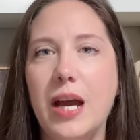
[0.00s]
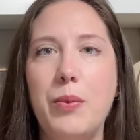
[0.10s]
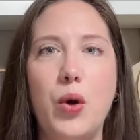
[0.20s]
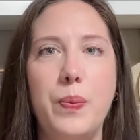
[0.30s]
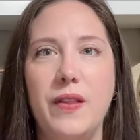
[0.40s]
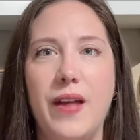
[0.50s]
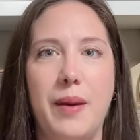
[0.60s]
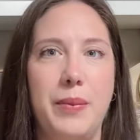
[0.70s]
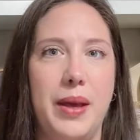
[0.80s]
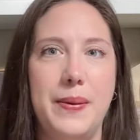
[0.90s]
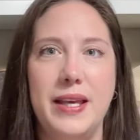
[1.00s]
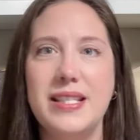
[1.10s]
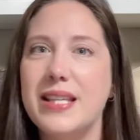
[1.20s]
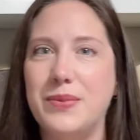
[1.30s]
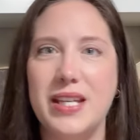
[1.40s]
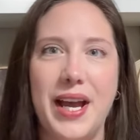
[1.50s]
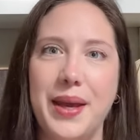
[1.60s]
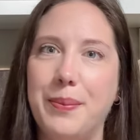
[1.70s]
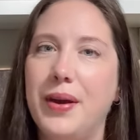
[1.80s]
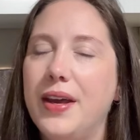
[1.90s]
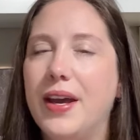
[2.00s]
I'm hoping that maybe sometime